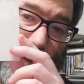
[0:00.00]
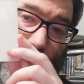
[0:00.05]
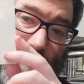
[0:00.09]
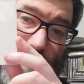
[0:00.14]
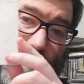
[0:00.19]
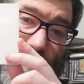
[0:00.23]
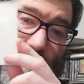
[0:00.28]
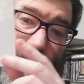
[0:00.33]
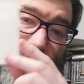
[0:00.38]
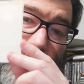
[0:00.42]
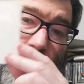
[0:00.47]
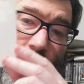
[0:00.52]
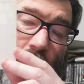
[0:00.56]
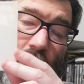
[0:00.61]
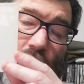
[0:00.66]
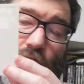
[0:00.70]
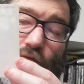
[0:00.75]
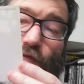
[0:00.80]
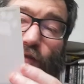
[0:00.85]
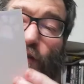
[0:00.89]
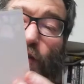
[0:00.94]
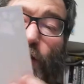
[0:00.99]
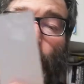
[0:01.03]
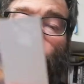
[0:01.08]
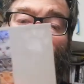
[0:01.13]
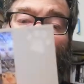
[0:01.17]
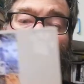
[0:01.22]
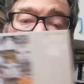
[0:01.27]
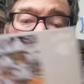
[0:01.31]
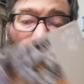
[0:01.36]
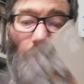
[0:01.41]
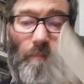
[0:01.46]
Nastya, for
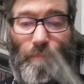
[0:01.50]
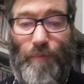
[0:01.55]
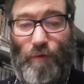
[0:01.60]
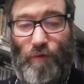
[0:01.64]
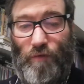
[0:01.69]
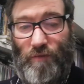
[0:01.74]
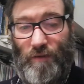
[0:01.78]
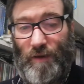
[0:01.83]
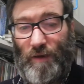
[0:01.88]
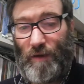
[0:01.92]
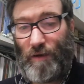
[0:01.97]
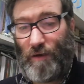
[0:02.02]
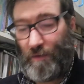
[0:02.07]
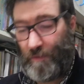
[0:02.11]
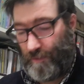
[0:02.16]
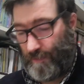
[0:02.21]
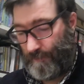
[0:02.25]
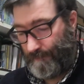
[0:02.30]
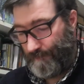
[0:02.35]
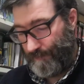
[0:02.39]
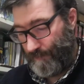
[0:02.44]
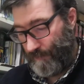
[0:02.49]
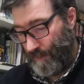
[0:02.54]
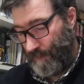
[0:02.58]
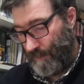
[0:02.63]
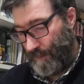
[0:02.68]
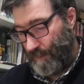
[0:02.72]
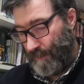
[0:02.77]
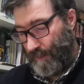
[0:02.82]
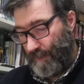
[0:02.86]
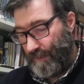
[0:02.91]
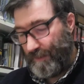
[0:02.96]
your postcard.
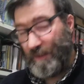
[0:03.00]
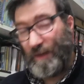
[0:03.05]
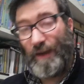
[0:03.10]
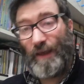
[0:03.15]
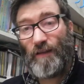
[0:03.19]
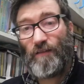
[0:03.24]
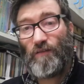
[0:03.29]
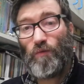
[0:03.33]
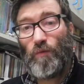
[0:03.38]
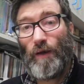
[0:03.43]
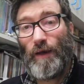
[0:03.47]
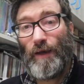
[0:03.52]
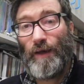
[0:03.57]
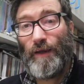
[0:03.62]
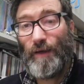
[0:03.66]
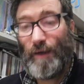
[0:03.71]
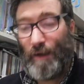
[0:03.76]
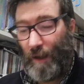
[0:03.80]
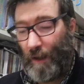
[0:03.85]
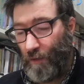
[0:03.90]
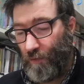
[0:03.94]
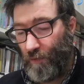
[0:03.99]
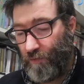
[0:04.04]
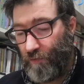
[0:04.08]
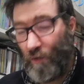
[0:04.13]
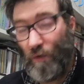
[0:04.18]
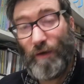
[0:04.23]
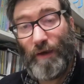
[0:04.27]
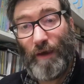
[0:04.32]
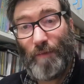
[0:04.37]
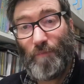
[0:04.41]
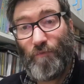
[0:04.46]
The next one
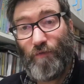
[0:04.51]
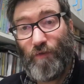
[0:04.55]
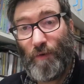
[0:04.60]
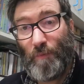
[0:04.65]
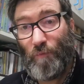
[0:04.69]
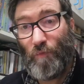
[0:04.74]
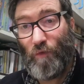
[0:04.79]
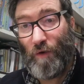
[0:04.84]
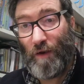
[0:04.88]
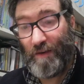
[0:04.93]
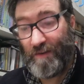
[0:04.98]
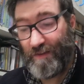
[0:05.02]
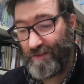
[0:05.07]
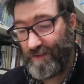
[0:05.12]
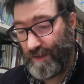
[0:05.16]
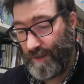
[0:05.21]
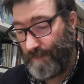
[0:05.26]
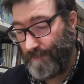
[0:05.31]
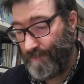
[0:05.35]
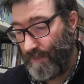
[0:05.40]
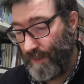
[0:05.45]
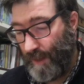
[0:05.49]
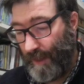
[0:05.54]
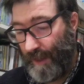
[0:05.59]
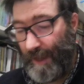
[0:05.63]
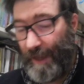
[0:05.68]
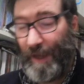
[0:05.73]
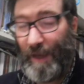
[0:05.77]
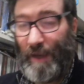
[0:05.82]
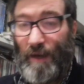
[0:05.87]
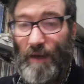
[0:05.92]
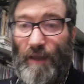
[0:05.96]
also came from Russia,
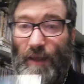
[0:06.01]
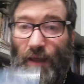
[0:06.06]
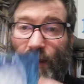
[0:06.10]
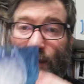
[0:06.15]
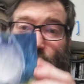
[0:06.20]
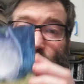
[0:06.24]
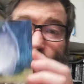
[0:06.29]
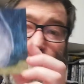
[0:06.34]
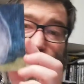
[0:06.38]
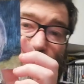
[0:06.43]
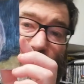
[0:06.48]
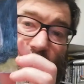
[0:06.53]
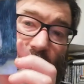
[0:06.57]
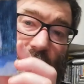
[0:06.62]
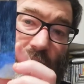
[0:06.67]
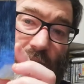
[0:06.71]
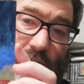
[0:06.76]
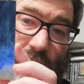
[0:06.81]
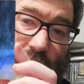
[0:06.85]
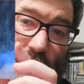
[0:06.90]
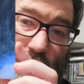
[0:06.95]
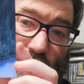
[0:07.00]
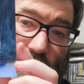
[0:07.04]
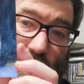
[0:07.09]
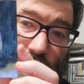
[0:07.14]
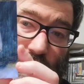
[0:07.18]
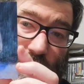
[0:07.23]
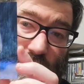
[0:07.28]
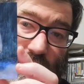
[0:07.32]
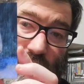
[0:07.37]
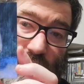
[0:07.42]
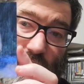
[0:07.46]
and it's uh, an
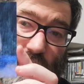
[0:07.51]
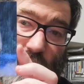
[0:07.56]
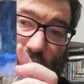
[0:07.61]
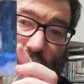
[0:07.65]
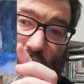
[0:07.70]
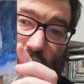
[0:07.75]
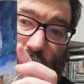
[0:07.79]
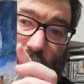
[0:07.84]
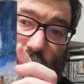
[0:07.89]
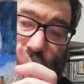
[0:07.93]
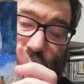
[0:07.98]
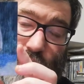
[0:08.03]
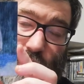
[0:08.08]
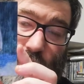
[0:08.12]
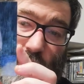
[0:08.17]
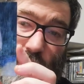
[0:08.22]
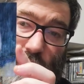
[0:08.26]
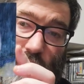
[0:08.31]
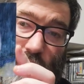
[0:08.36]
illustration of